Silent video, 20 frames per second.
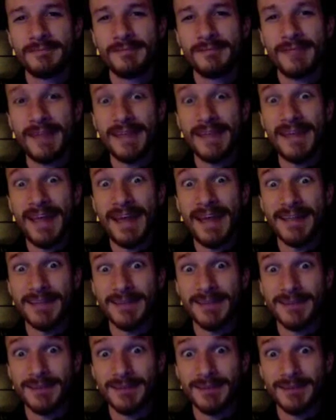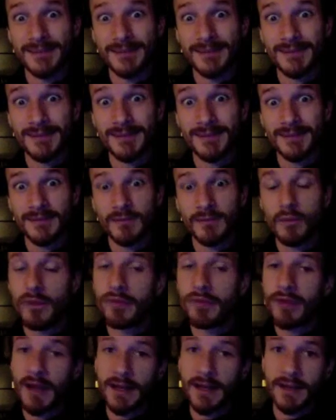The yes. We
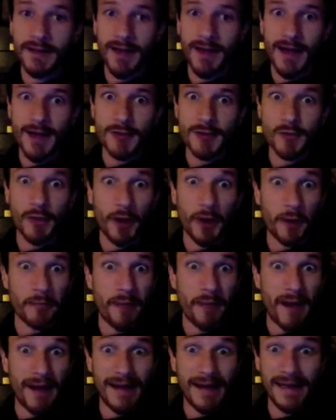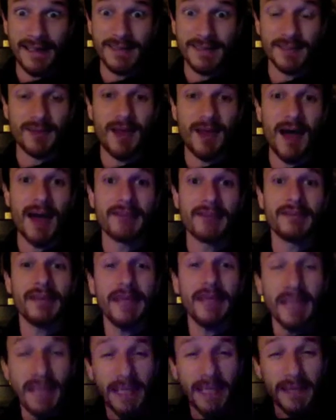recognize when our body gets alive
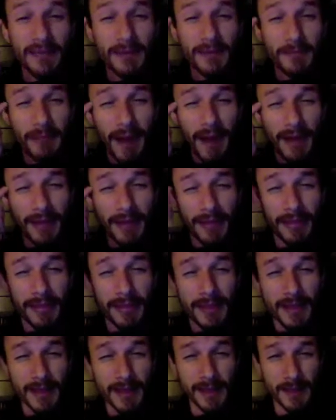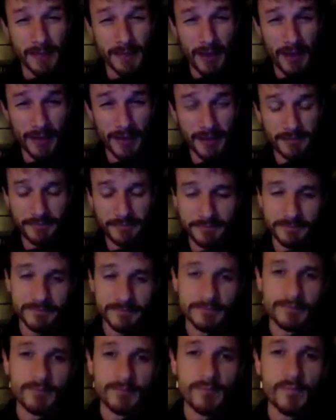even by thinking about it.
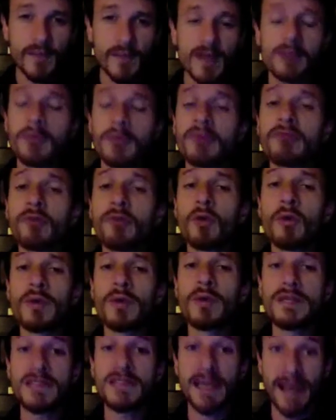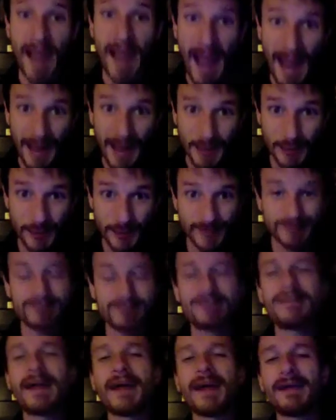And before we take action,
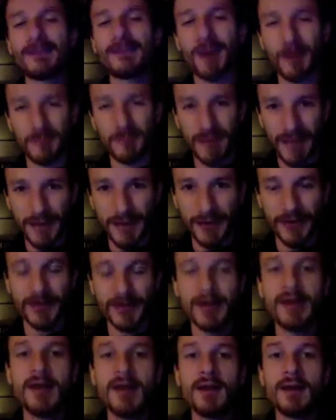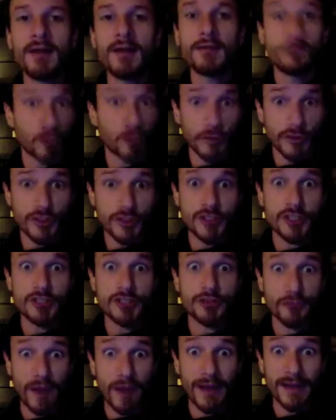that'll come later. First is just the
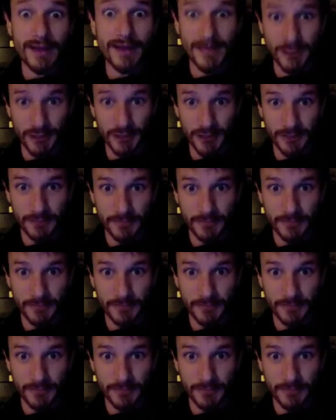recognition.